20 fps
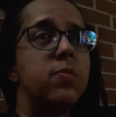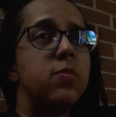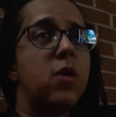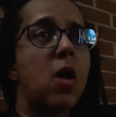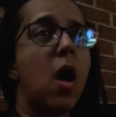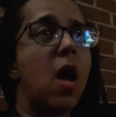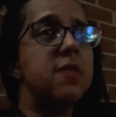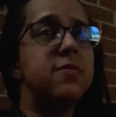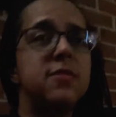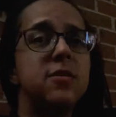
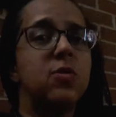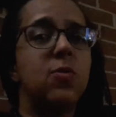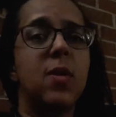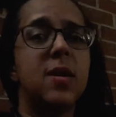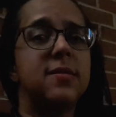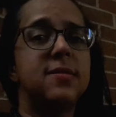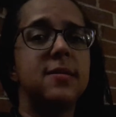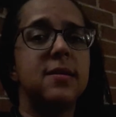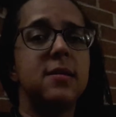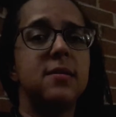
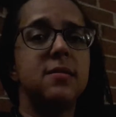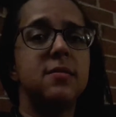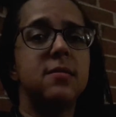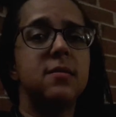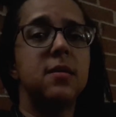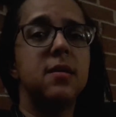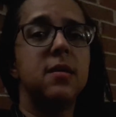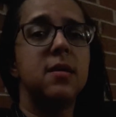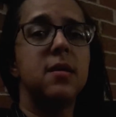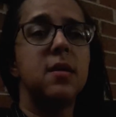
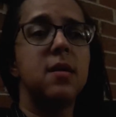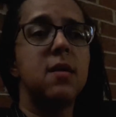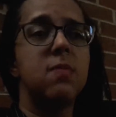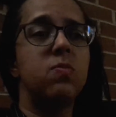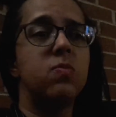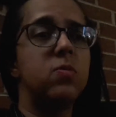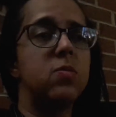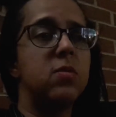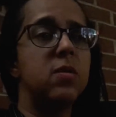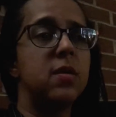consequences,
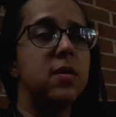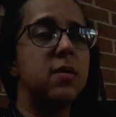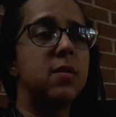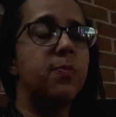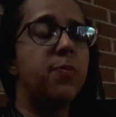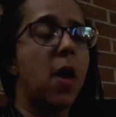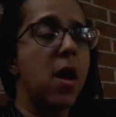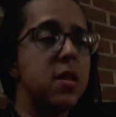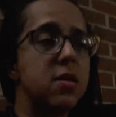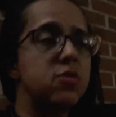
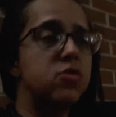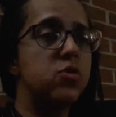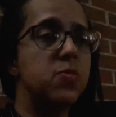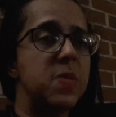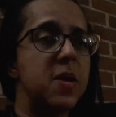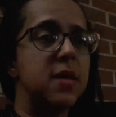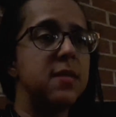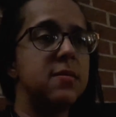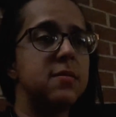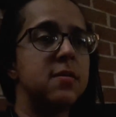
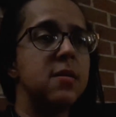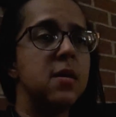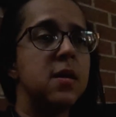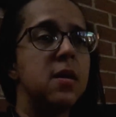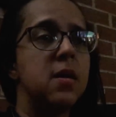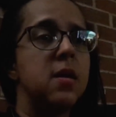punishment,